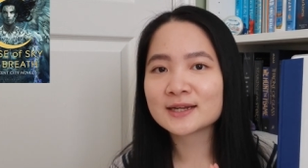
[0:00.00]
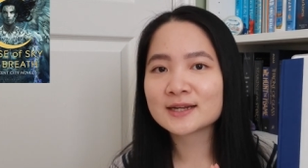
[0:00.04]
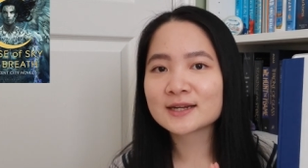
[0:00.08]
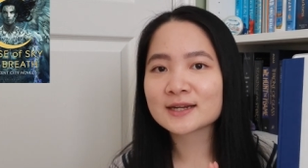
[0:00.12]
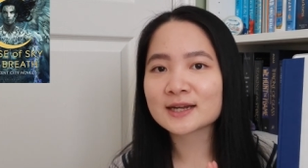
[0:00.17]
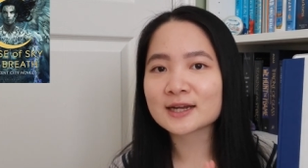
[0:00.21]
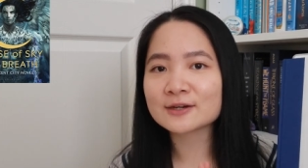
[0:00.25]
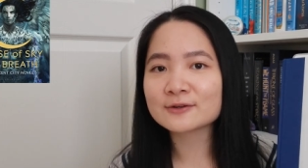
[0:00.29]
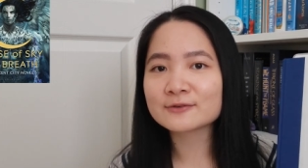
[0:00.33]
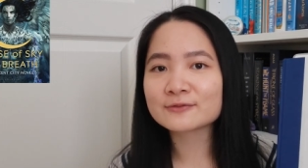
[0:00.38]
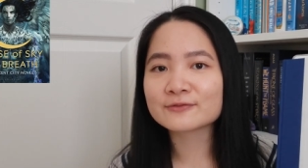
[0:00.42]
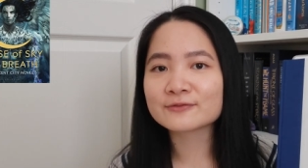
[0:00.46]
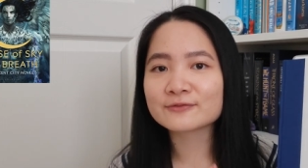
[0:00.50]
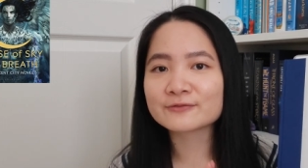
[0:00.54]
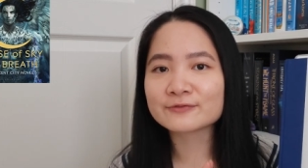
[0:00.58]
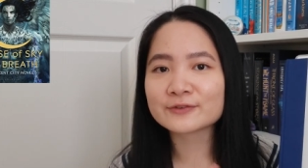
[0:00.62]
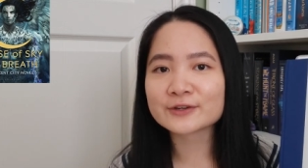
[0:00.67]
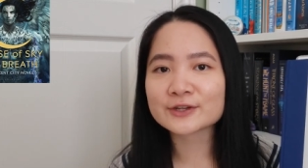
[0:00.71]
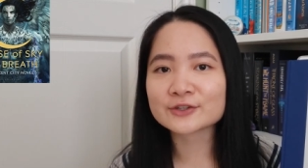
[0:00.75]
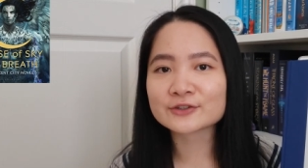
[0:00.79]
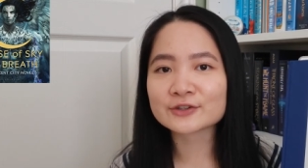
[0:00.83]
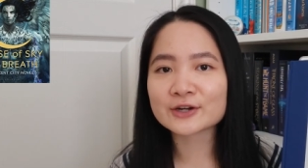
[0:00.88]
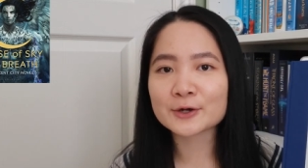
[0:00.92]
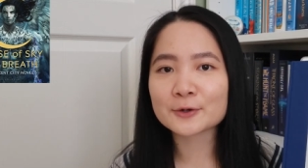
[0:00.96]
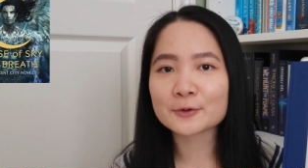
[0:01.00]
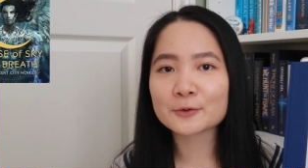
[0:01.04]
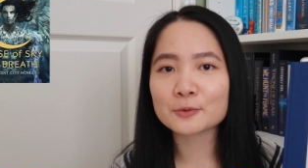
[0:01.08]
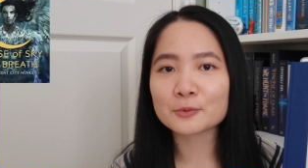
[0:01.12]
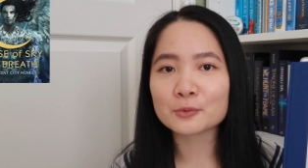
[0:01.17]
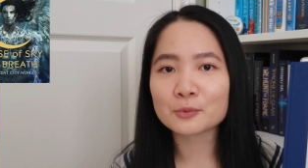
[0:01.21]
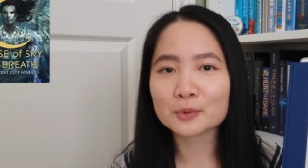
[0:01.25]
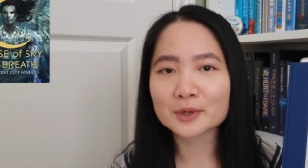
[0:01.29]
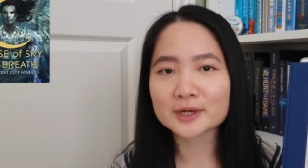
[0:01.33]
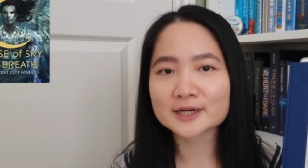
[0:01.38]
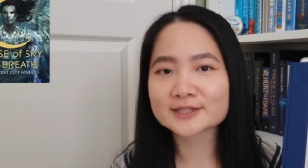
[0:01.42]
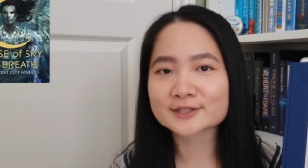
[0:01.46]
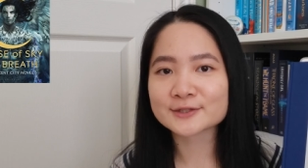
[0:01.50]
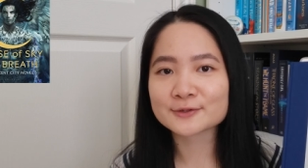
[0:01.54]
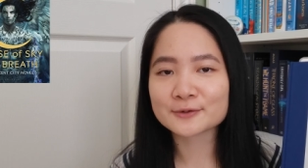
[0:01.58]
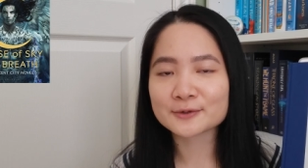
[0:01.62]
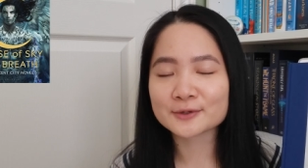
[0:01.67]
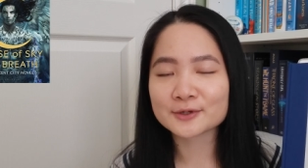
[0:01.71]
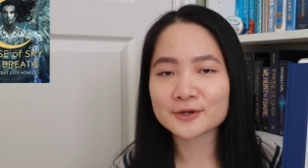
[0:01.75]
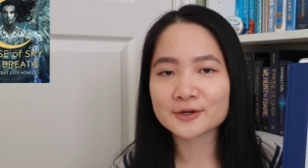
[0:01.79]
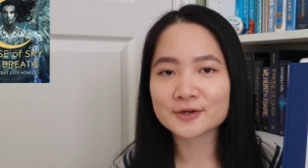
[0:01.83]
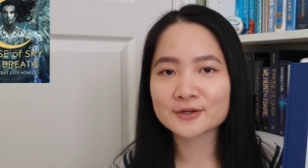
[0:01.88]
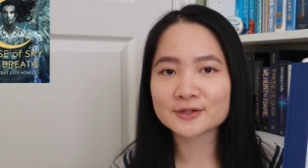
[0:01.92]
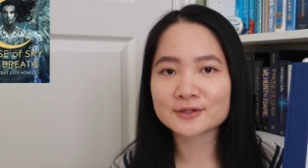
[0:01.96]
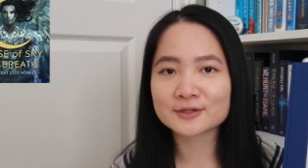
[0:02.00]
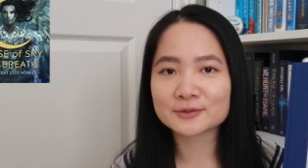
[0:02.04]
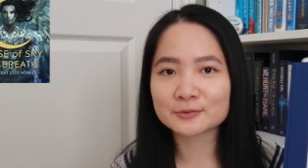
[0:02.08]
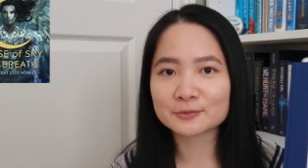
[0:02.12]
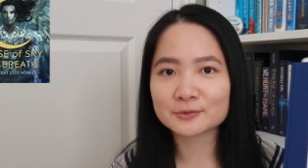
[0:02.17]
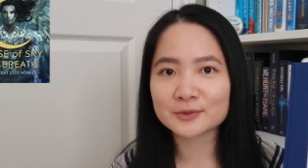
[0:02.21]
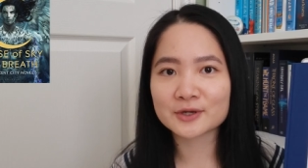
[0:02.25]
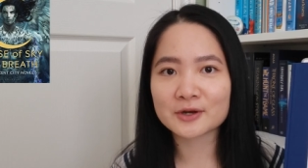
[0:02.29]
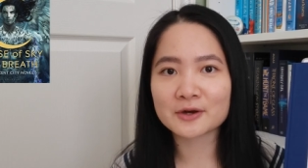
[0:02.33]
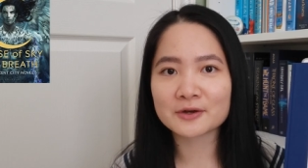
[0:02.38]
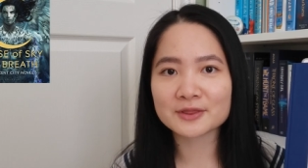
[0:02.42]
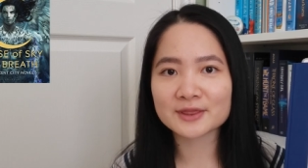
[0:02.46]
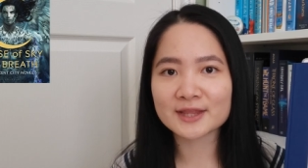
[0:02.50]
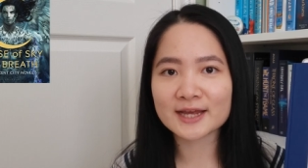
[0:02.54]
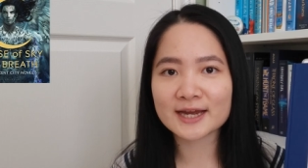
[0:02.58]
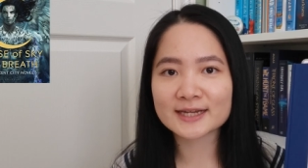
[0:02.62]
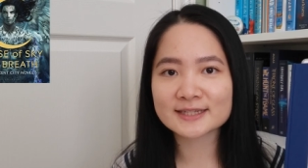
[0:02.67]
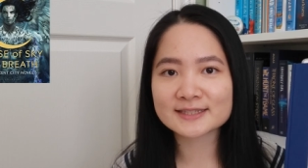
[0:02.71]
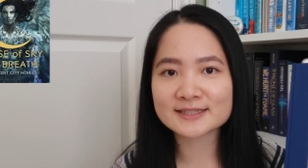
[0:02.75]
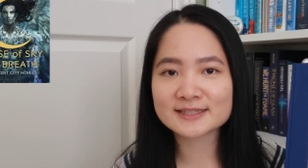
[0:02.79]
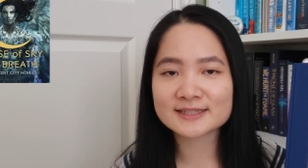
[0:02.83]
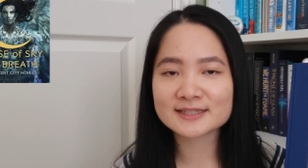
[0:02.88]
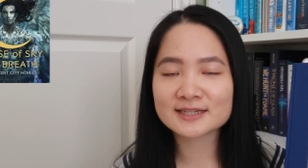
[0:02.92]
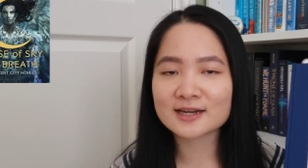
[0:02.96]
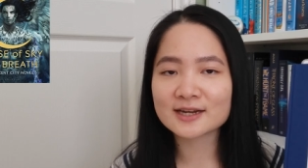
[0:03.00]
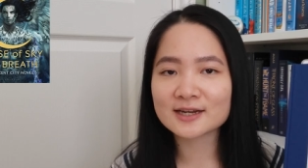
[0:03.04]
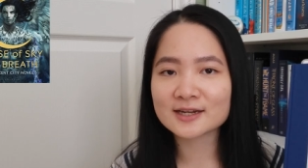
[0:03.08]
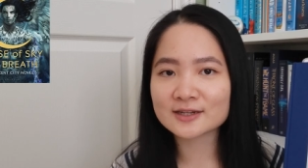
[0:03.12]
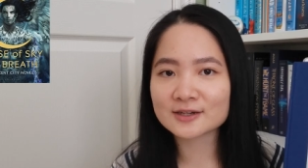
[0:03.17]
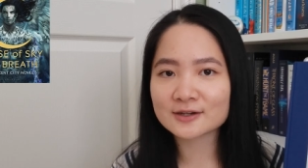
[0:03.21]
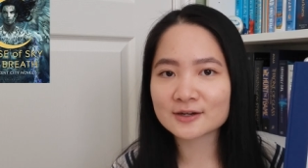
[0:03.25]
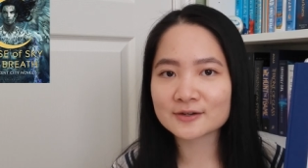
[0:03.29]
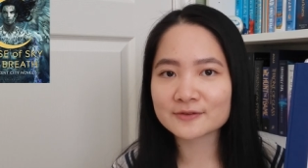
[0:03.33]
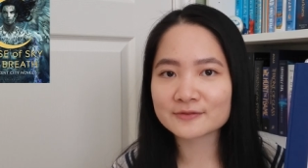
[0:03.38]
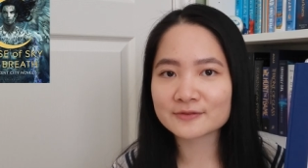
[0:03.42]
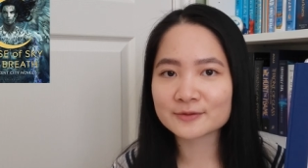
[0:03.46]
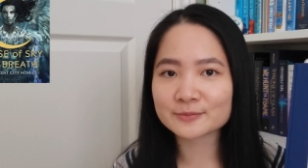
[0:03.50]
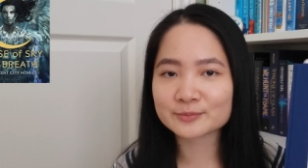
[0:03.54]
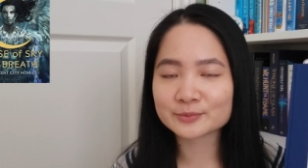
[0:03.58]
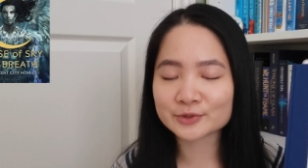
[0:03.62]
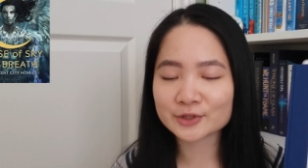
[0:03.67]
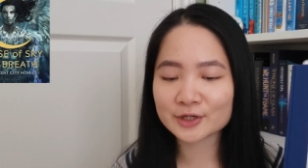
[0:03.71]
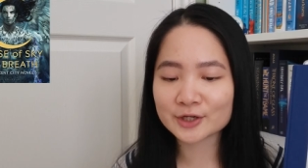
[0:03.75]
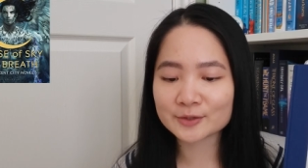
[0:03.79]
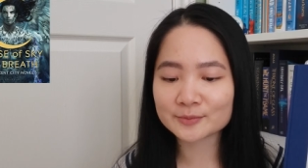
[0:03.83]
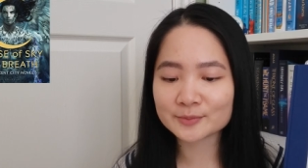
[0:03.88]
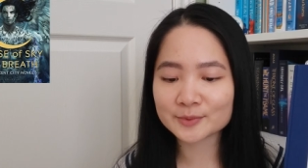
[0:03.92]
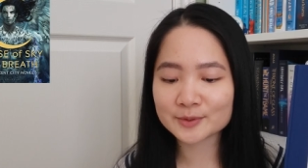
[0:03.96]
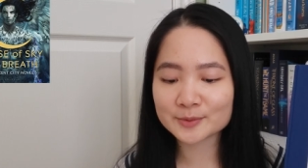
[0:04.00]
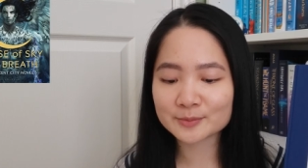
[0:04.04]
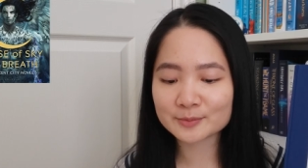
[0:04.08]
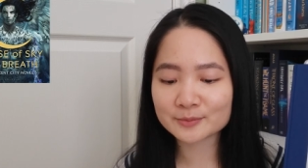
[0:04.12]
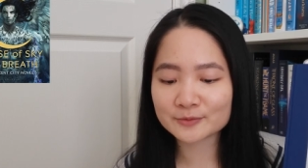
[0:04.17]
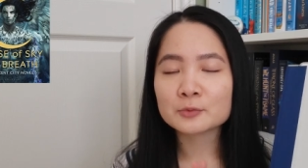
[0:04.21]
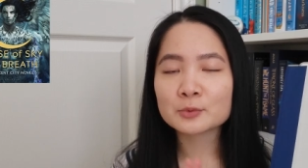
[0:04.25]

kind of figure out what is going on on that side of the problem.